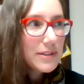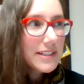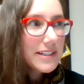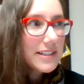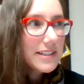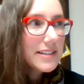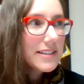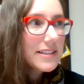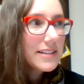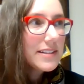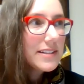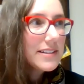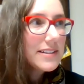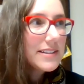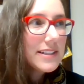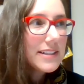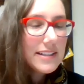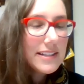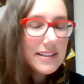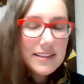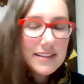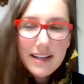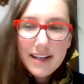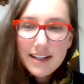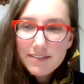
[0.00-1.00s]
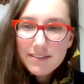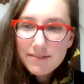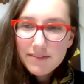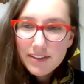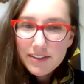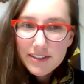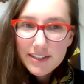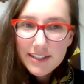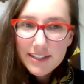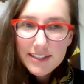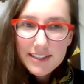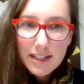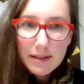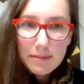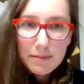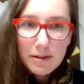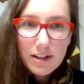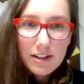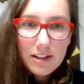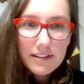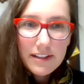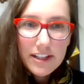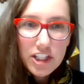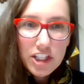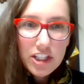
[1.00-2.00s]
prints is in that very same
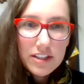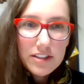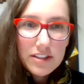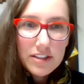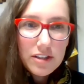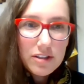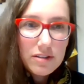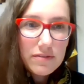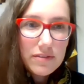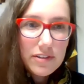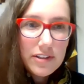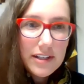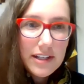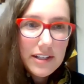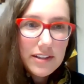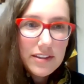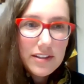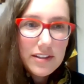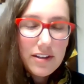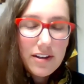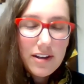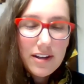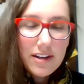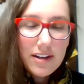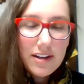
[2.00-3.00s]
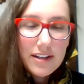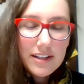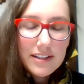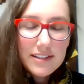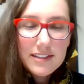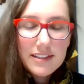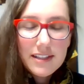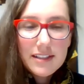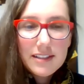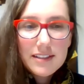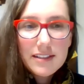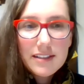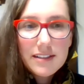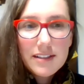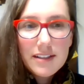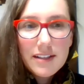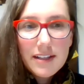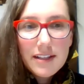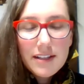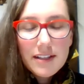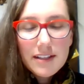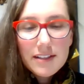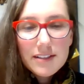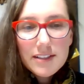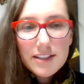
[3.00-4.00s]
collection over at the Augustana
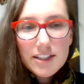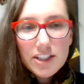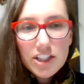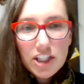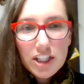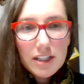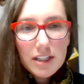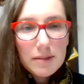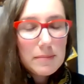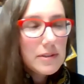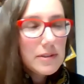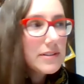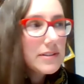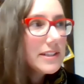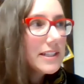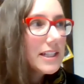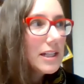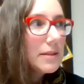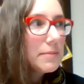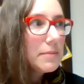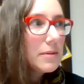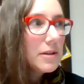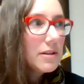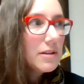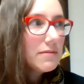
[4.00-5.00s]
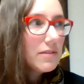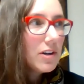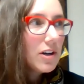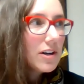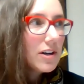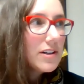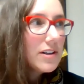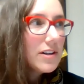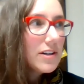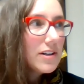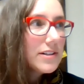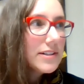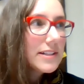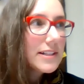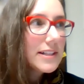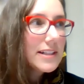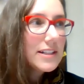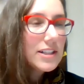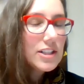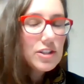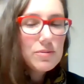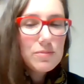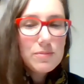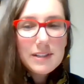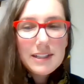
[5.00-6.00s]
Teaching Museum of Art. And
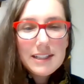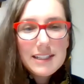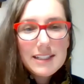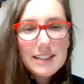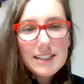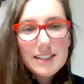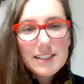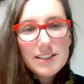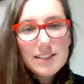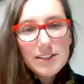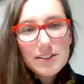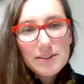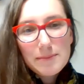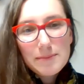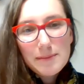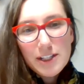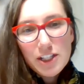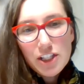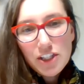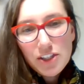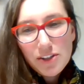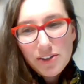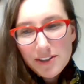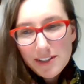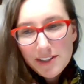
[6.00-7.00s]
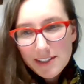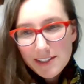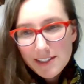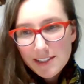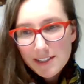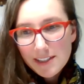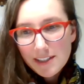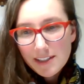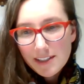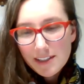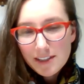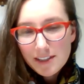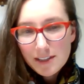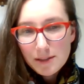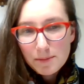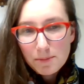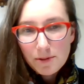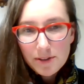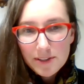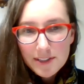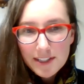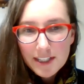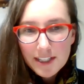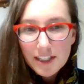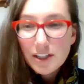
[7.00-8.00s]
you really need to make sure to see his
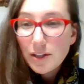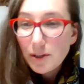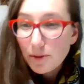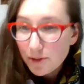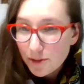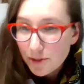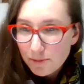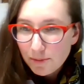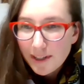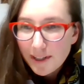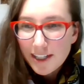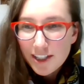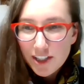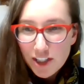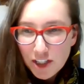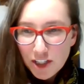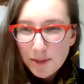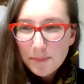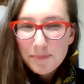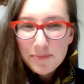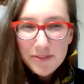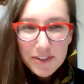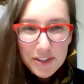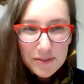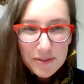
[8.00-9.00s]
works at close range.